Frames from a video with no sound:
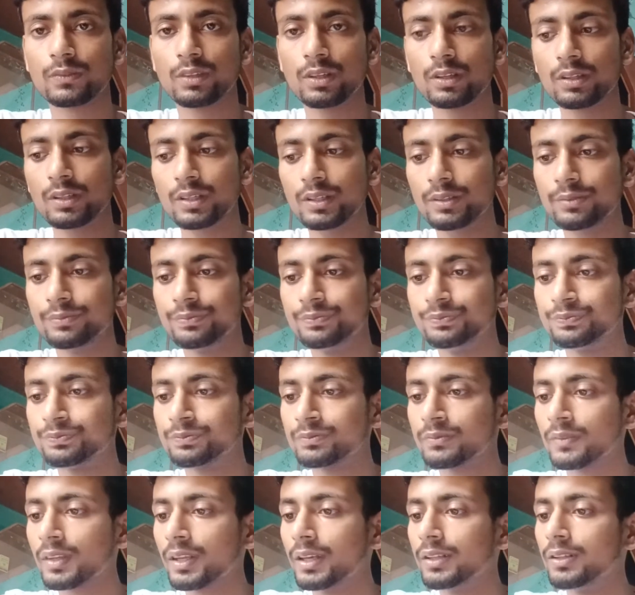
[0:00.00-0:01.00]
Okay,
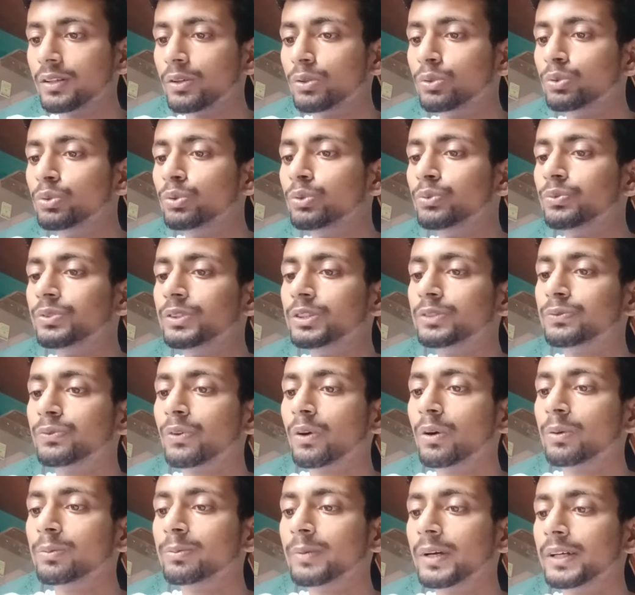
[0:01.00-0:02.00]
and the roof is
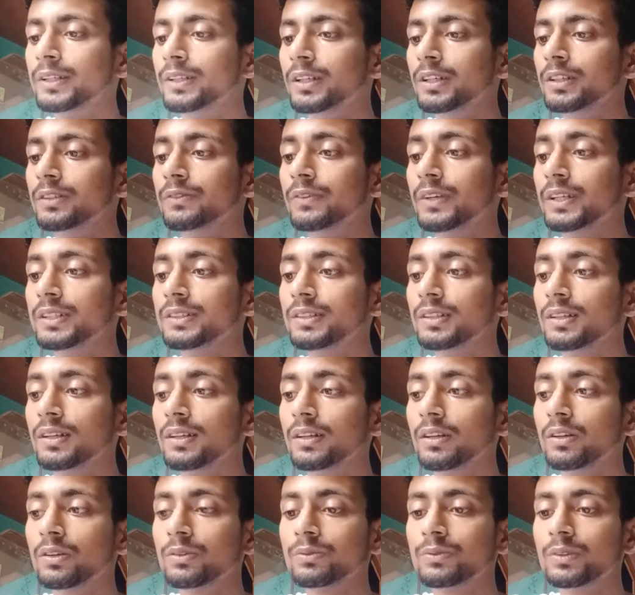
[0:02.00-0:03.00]
formed by the investing
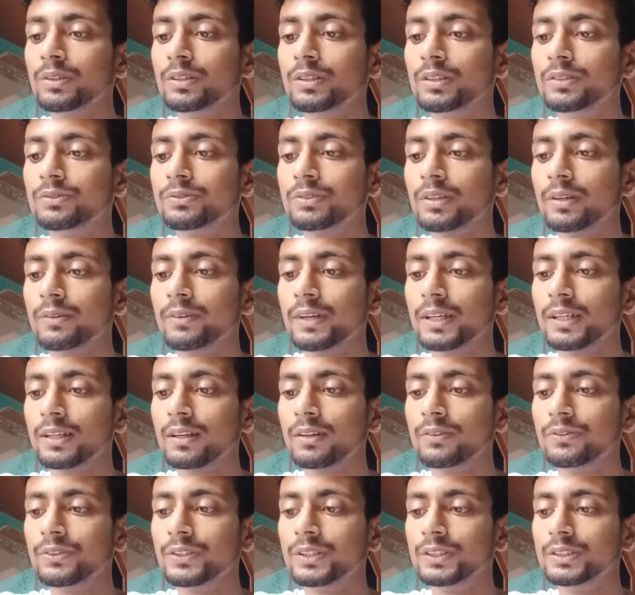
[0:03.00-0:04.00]
layer of the deep
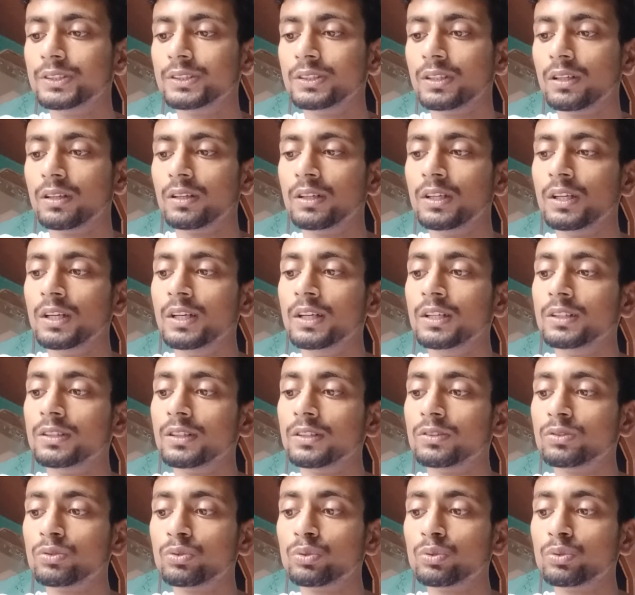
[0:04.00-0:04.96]
cervical fascia. The